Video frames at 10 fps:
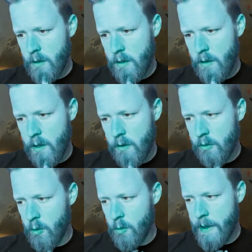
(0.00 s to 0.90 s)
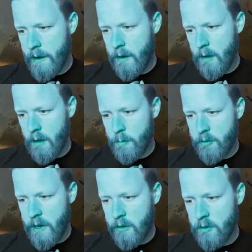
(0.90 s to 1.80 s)
And then just hold back
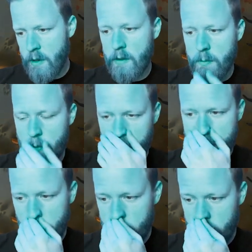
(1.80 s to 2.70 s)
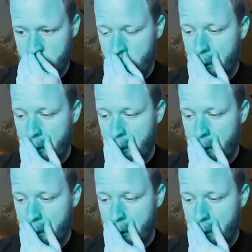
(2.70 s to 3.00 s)
protection and spell pierce.